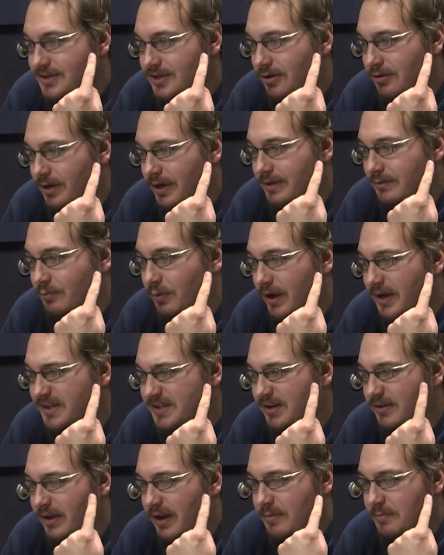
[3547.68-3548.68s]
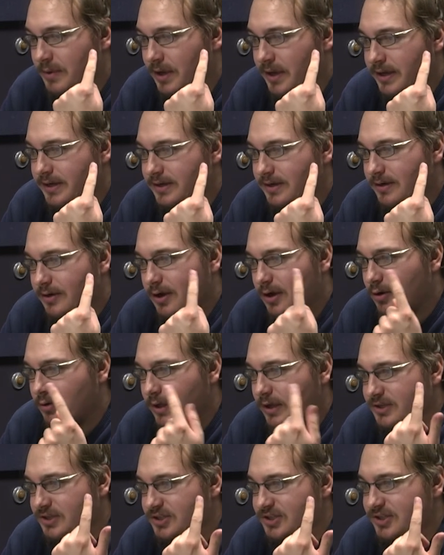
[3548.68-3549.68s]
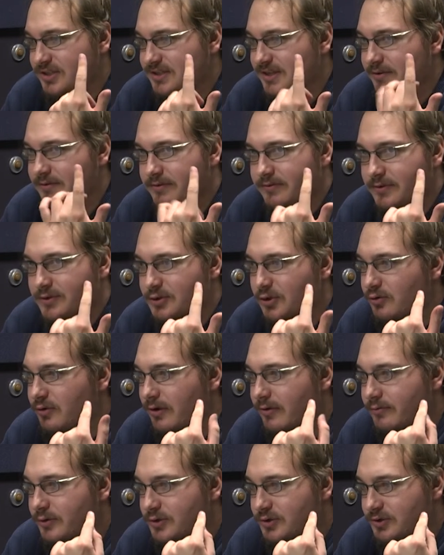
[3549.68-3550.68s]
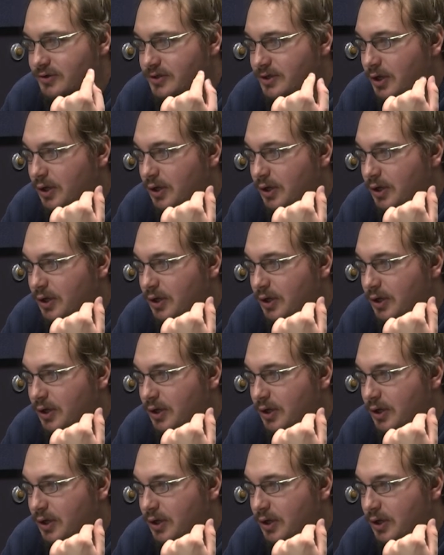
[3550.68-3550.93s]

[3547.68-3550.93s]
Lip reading: So like when I saw that, I'm like, oh, that's just the 75th Joker anniversary.